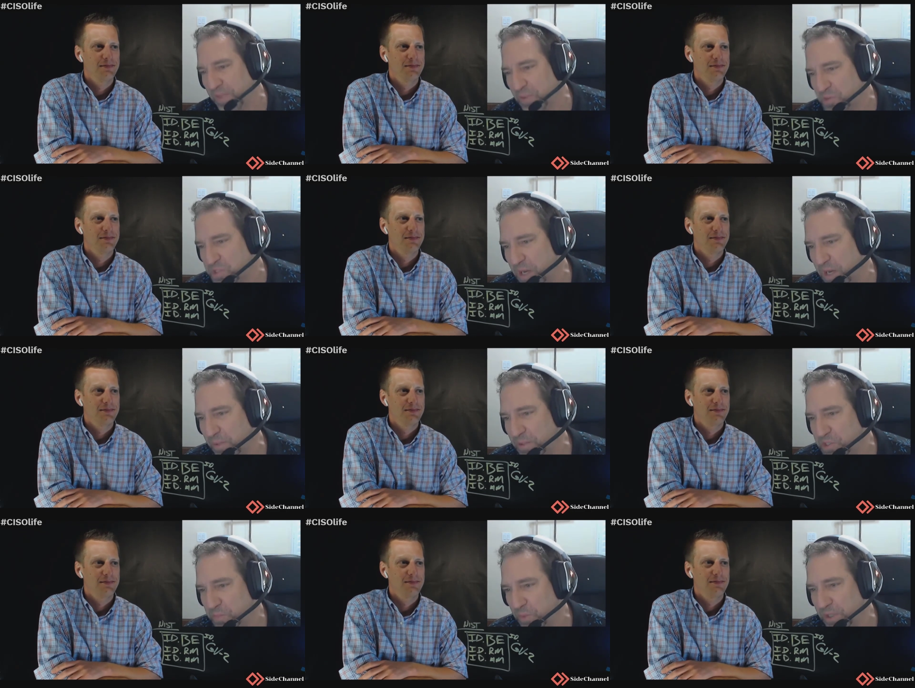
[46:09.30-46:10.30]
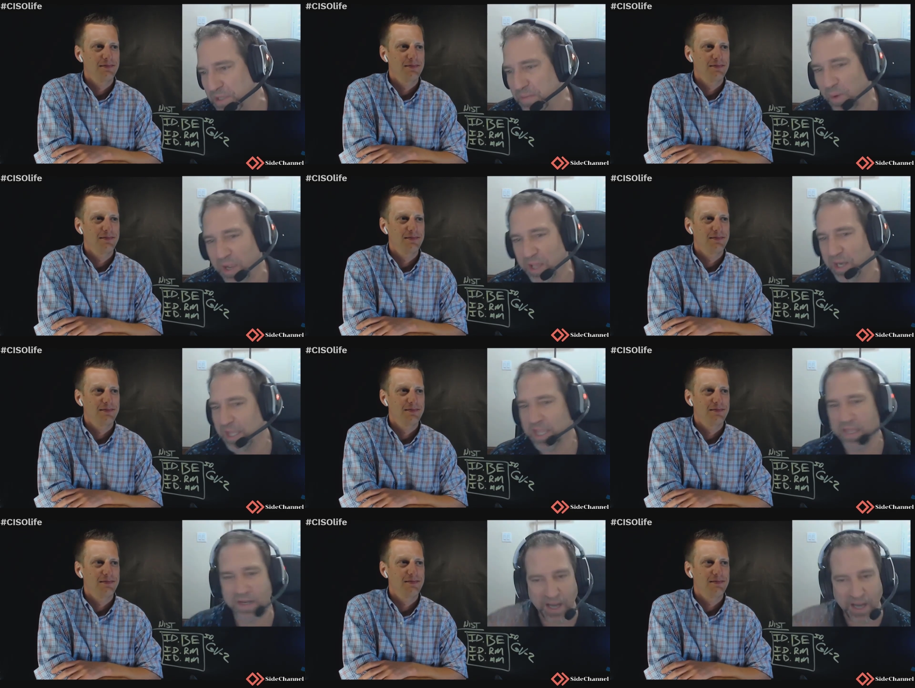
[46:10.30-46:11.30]
Speaker 1: find those champions, spread them around,
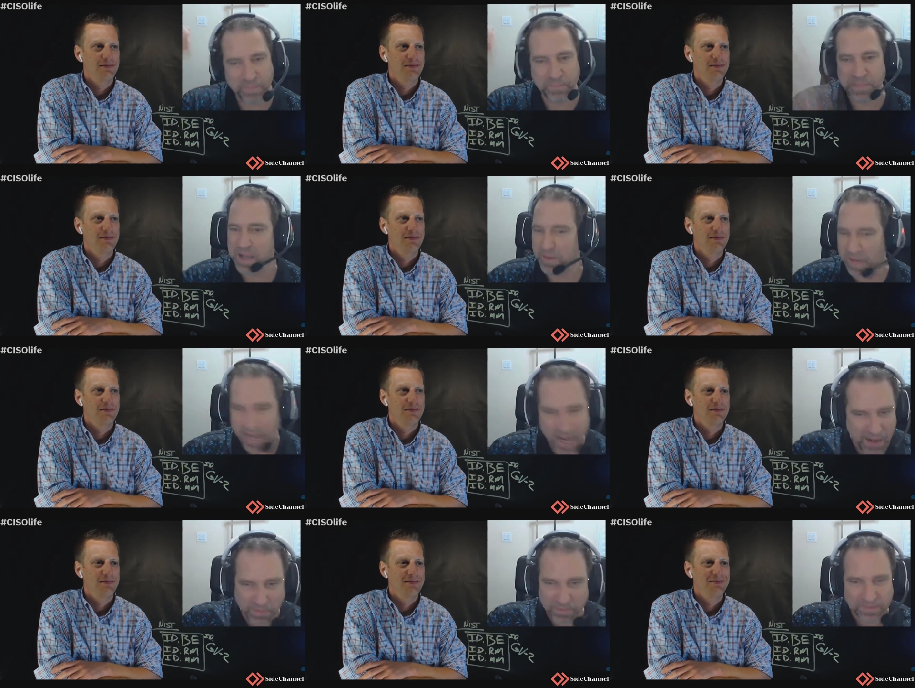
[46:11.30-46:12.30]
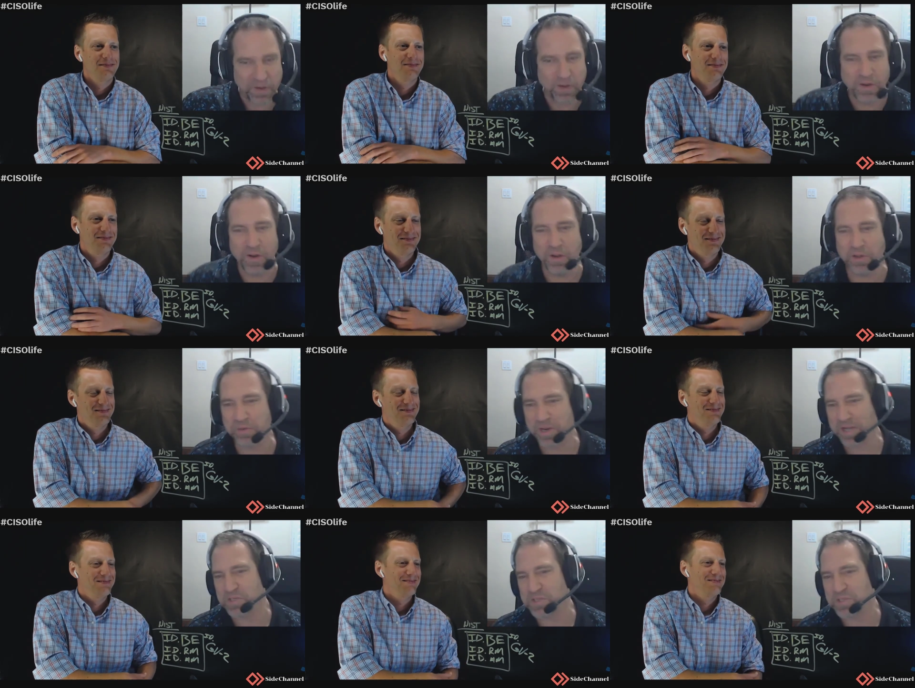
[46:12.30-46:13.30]
and again, up, down, out, all
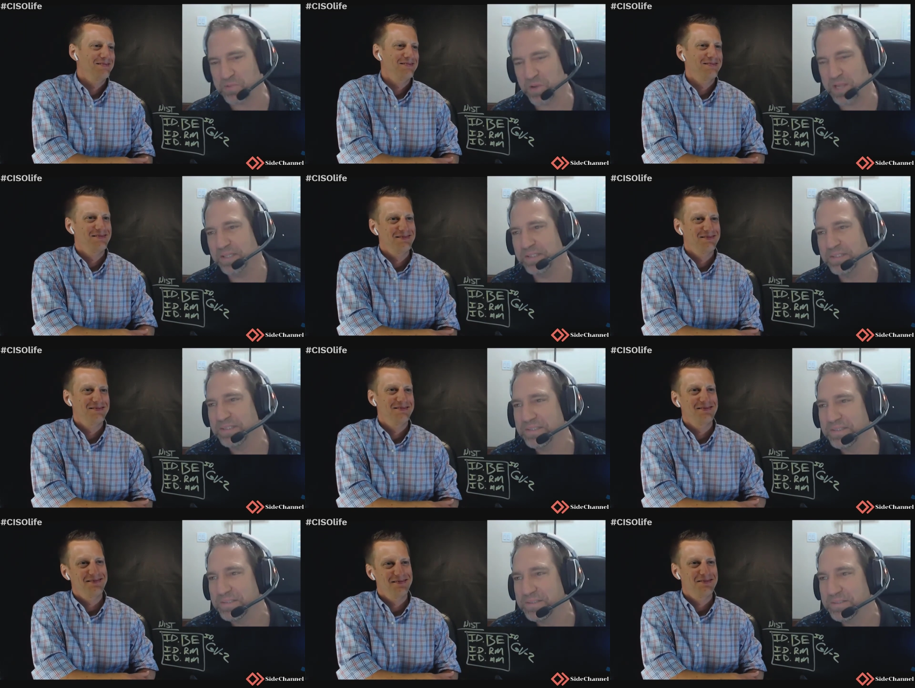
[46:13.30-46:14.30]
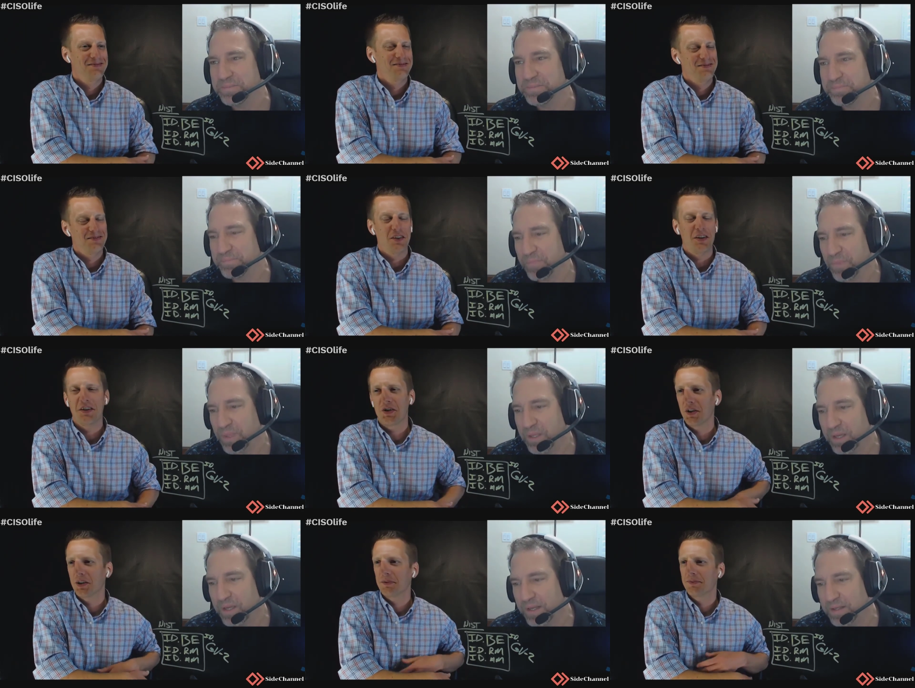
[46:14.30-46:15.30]
directions, right? Very
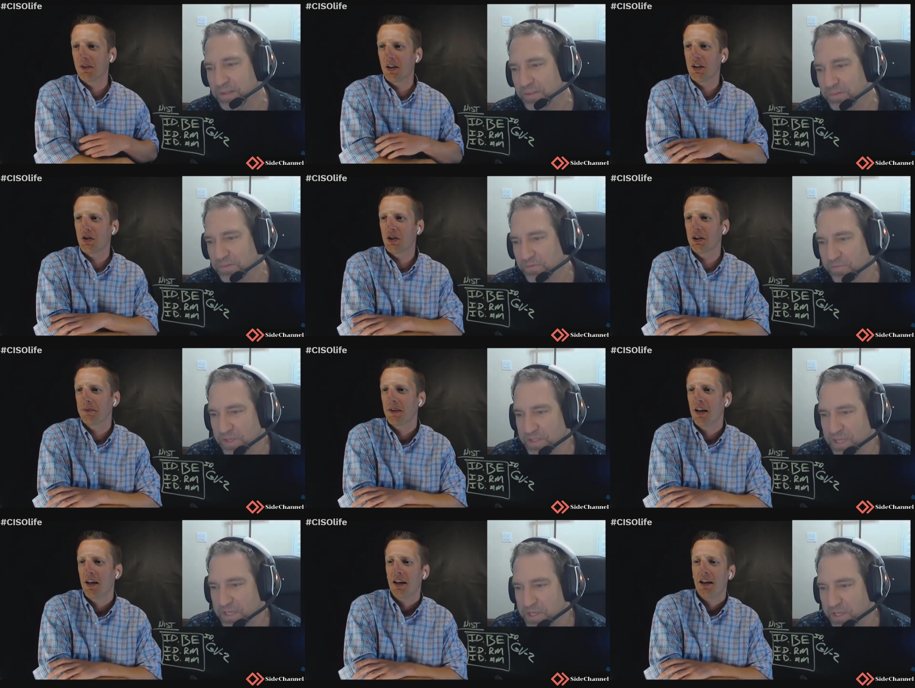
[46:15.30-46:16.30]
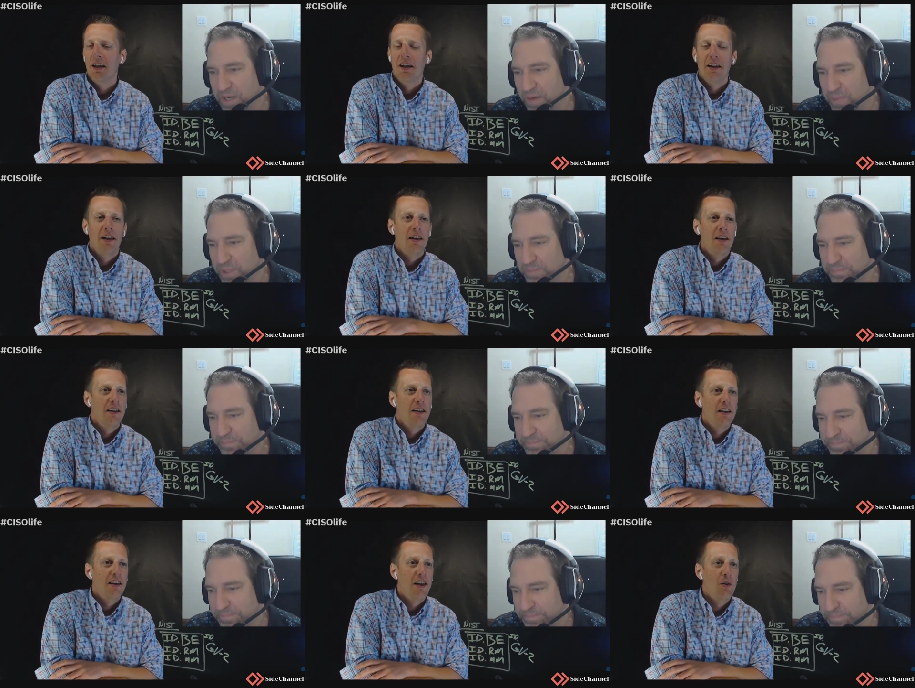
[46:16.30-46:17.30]
true.
Speaker 2: Very true. Fantastic comment.
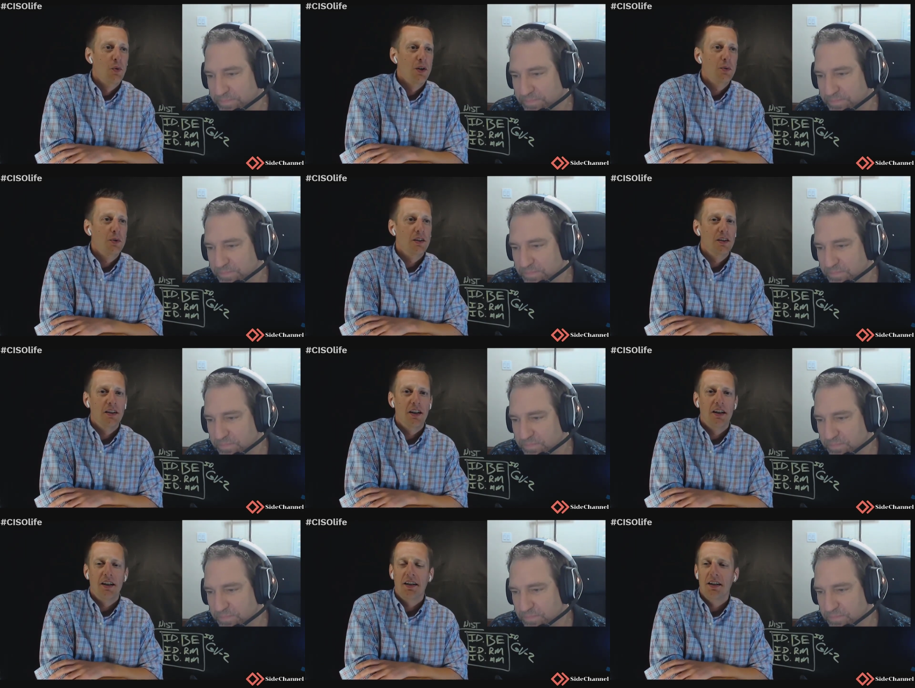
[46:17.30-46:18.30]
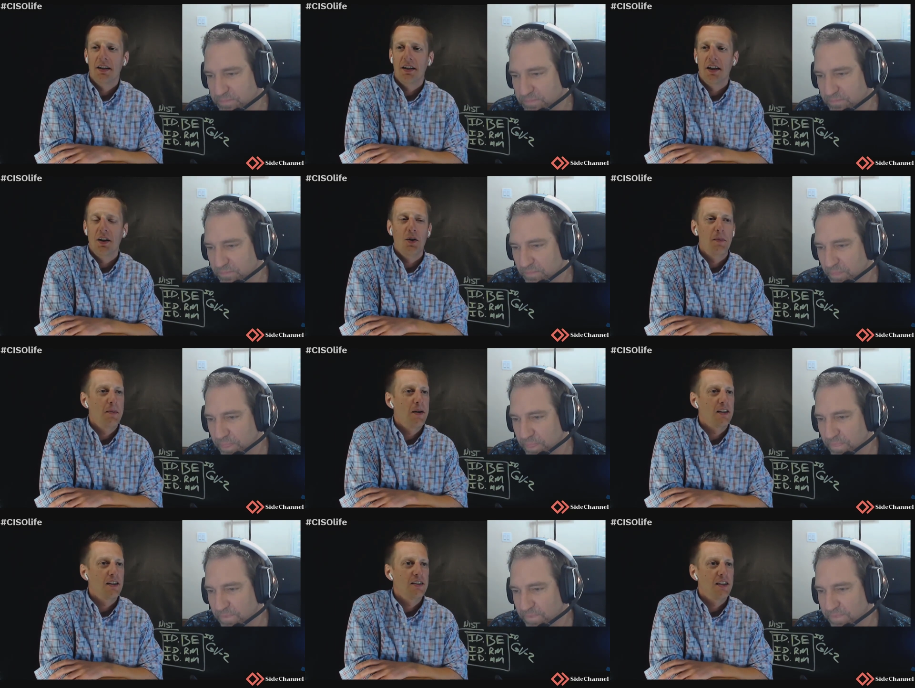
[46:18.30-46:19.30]
And we will. Uh, I don't know. Maybe I
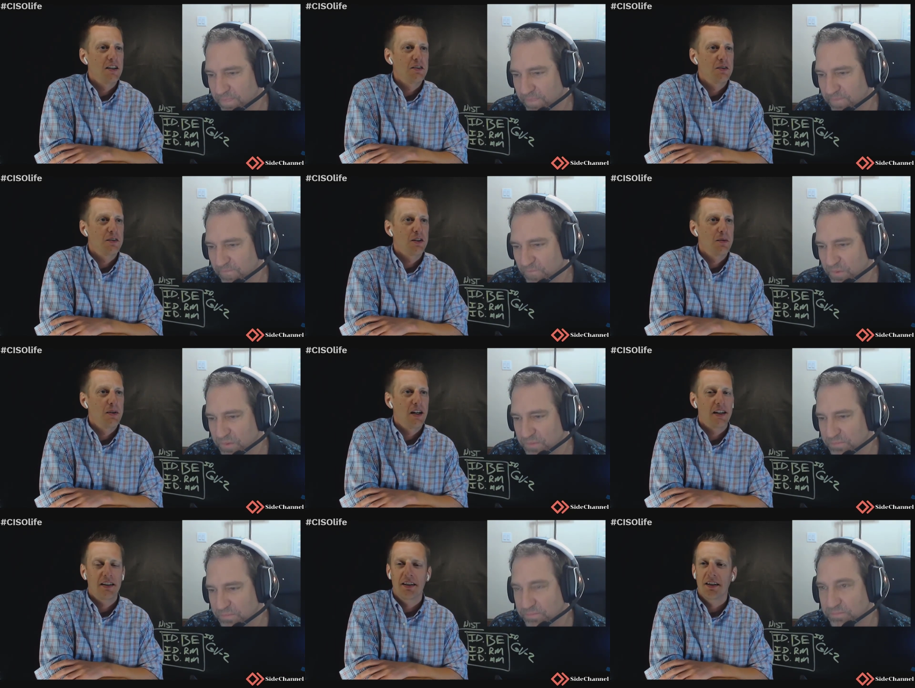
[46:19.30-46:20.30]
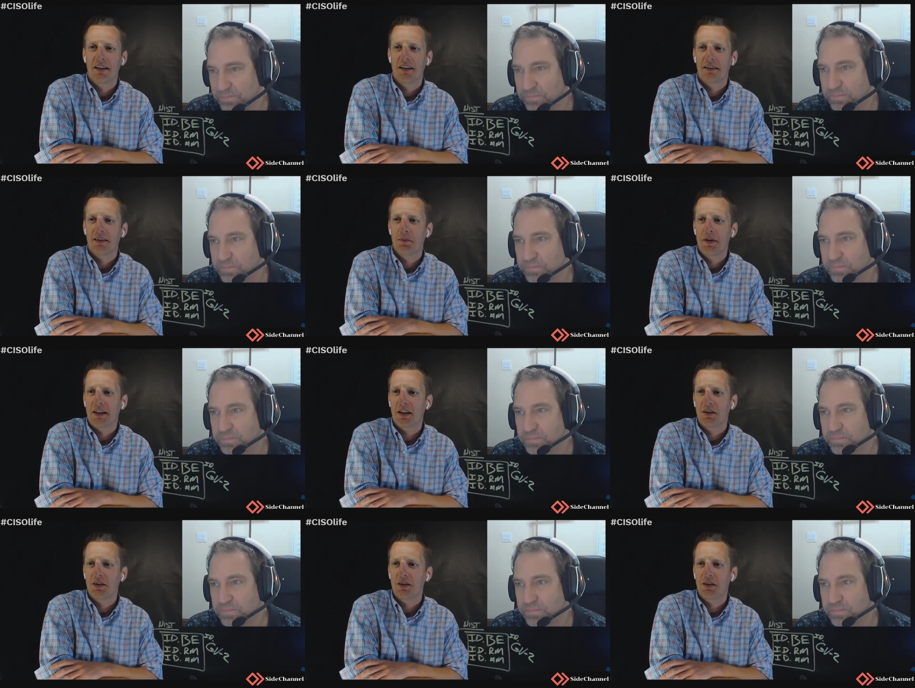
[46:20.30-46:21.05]
can entice you to come back. Uh, come back on the